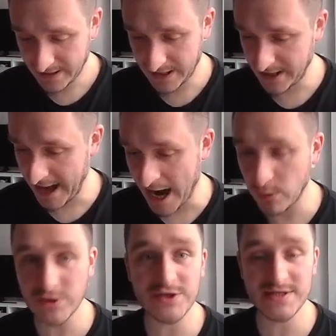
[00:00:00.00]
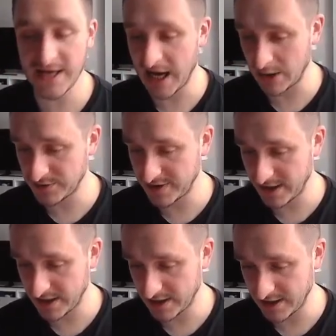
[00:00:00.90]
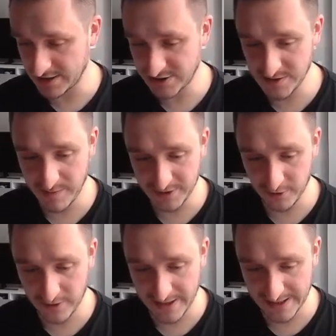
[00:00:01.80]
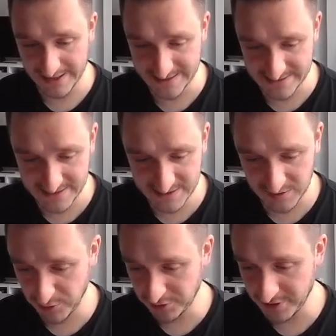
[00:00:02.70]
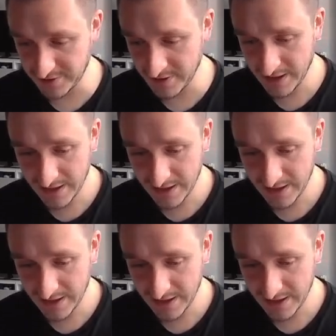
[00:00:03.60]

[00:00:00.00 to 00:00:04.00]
I want to see how the Shiba token is distributed.